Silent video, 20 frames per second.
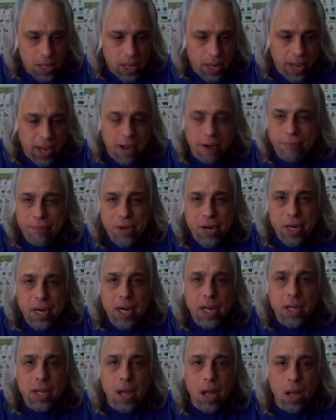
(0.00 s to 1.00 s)
And if you're
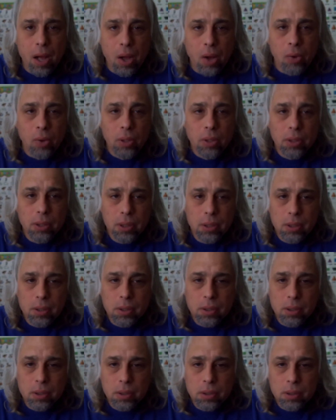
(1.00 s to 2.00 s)
going to go,
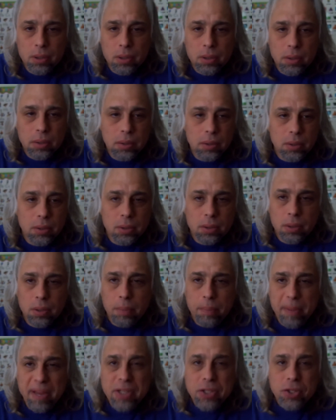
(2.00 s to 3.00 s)

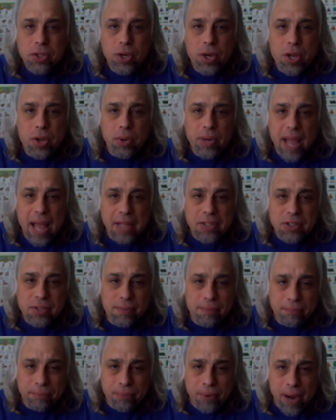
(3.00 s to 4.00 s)
make sure you got
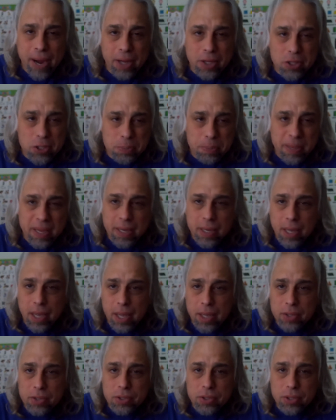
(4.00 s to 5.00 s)
some friends,
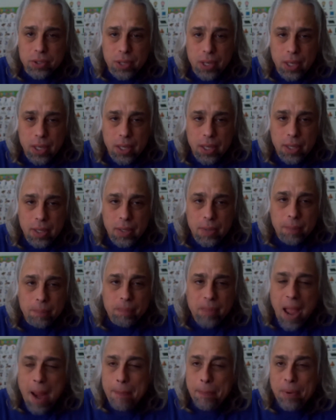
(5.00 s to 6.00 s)
because
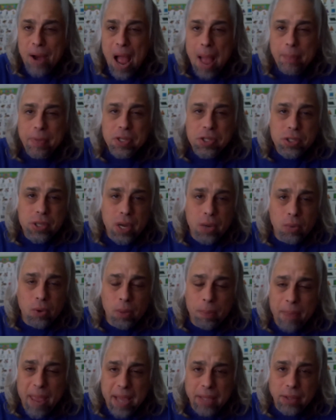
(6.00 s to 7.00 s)
I promise you it
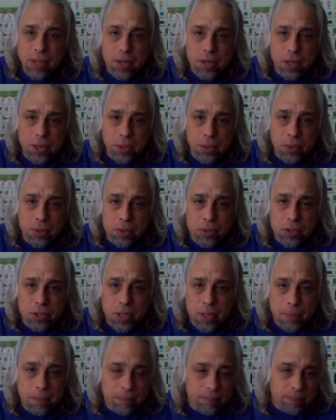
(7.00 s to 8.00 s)
will make the
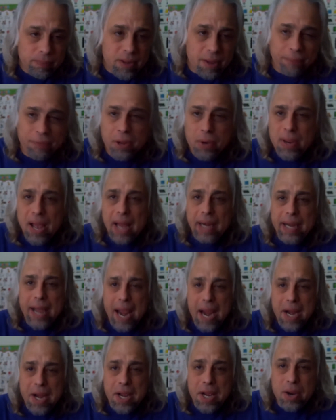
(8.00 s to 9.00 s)
news if you got
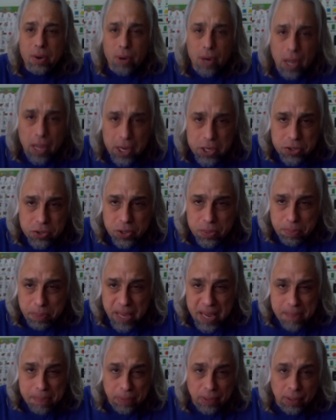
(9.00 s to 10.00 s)
80 or 100
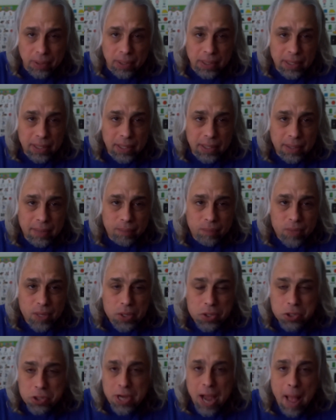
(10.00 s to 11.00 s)
people
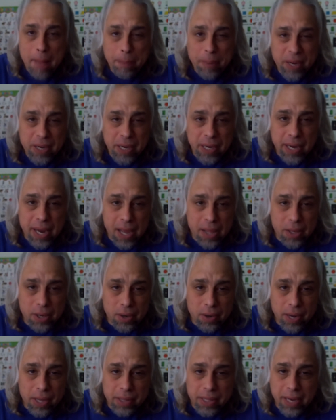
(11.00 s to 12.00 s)
shopping
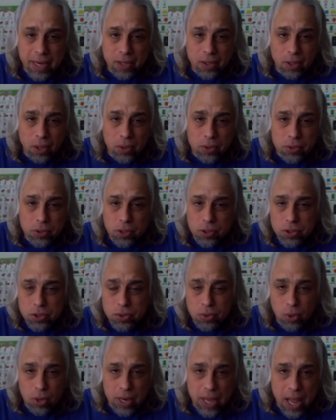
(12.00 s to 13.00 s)
together and they close the
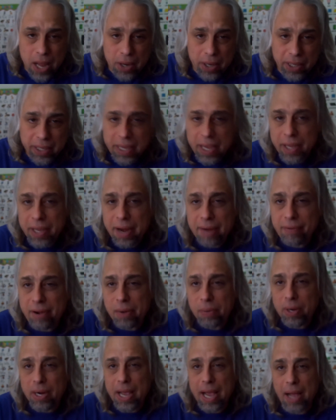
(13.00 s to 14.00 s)
store down and kick
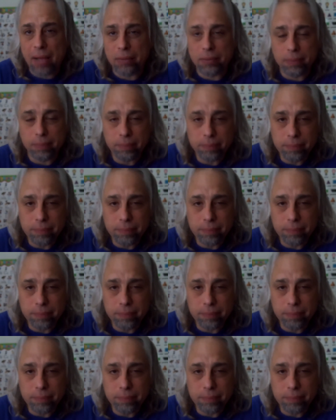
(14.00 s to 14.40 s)
everyone out.